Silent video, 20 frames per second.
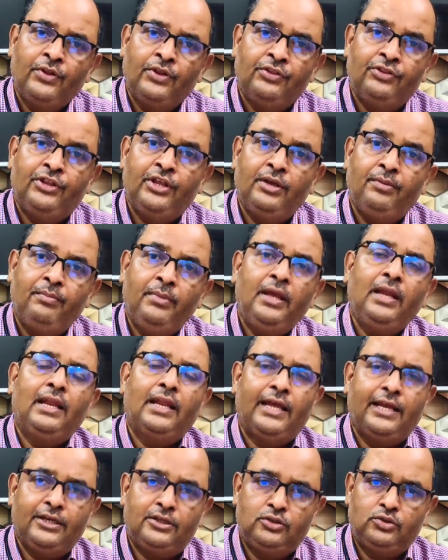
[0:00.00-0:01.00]
They may
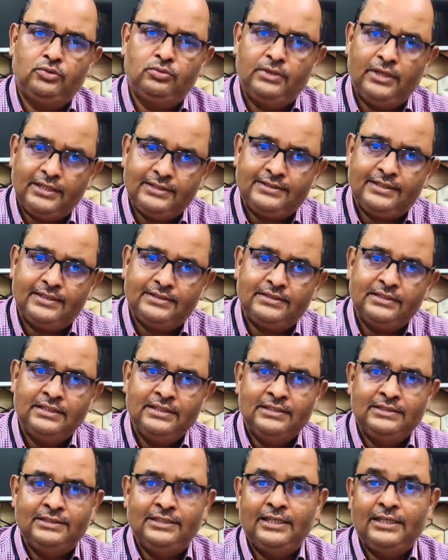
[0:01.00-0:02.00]
like to assess
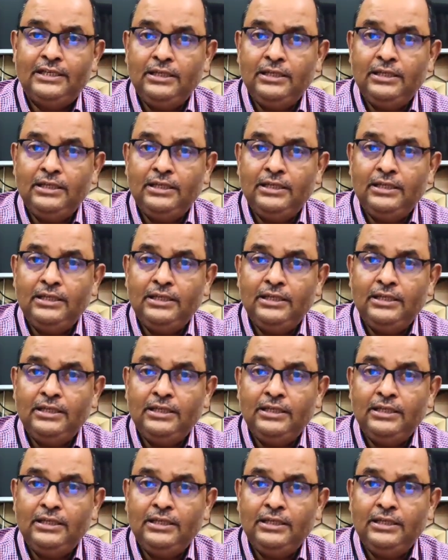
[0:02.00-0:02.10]
the